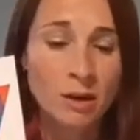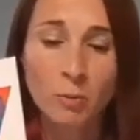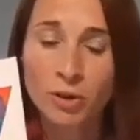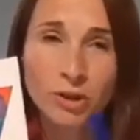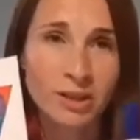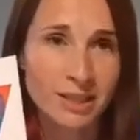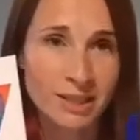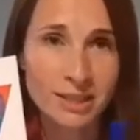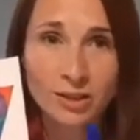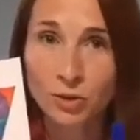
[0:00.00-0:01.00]
but you could
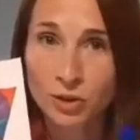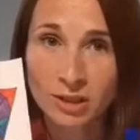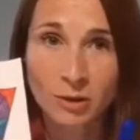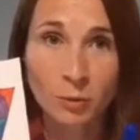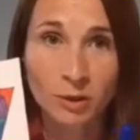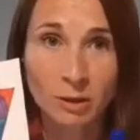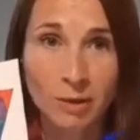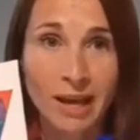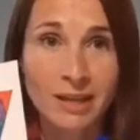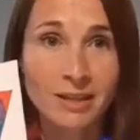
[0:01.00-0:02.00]
easily use it with the
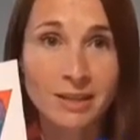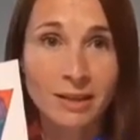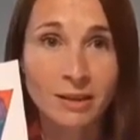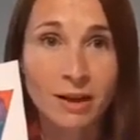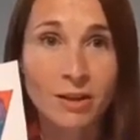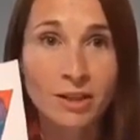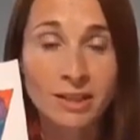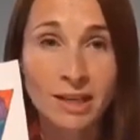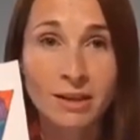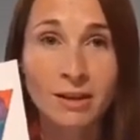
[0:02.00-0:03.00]
pens and colour it
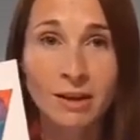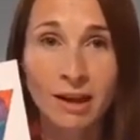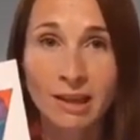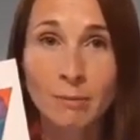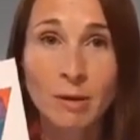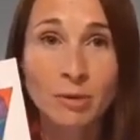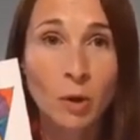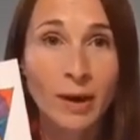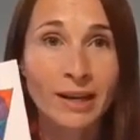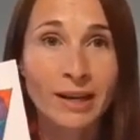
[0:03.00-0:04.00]
in, and that might be
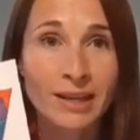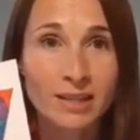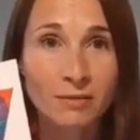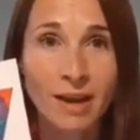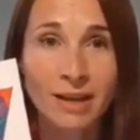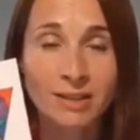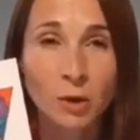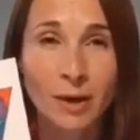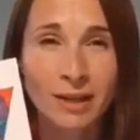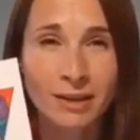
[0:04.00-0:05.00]
quite a nice effect and
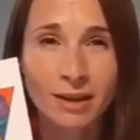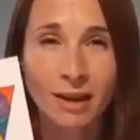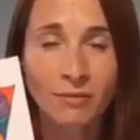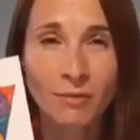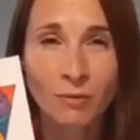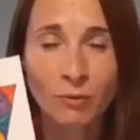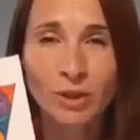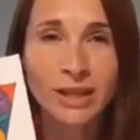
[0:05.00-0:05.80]
quite a really